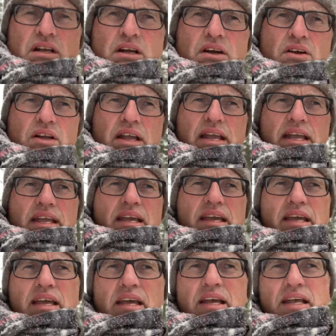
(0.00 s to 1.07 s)
Okay,
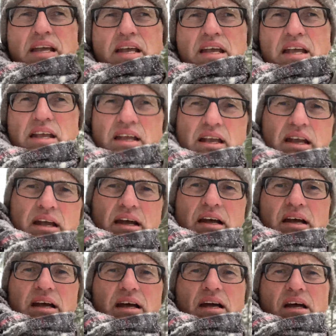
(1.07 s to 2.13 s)

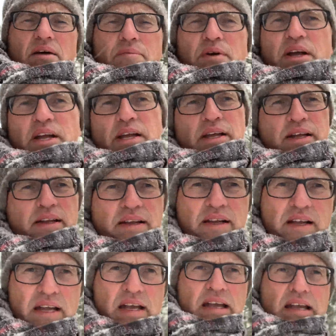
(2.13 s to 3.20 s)
um,
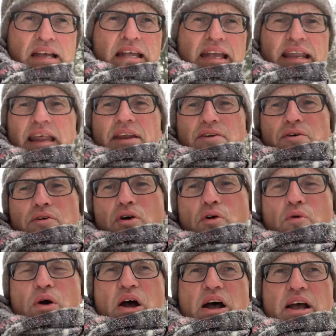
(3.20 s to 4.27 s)
and I don't know
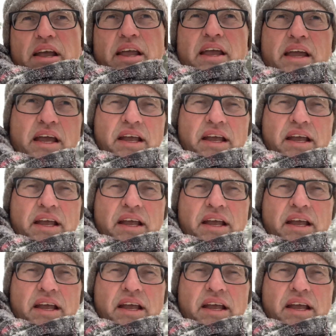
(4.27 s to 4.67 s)
why.